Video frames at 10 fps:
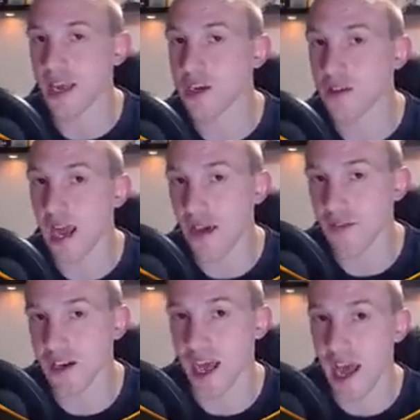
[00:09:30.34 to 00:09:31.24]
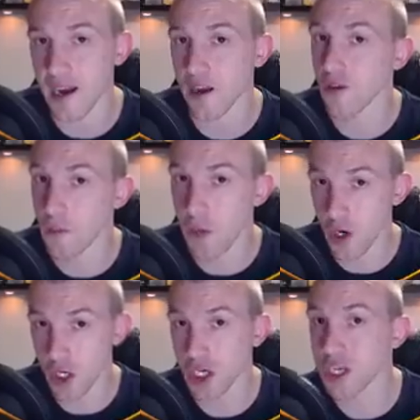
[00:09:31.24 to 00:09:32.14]
they just haven't had the
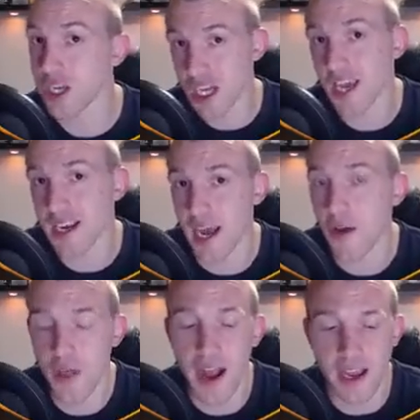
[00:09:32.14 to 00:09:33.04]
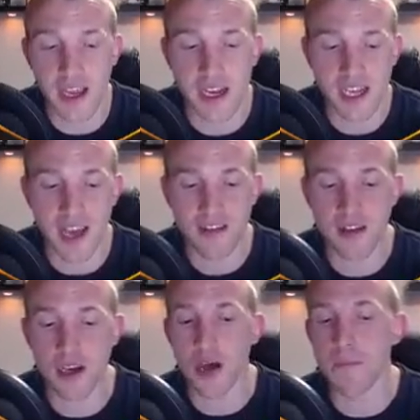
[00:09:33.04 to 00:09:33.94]
punch to take down that Giga Tesla.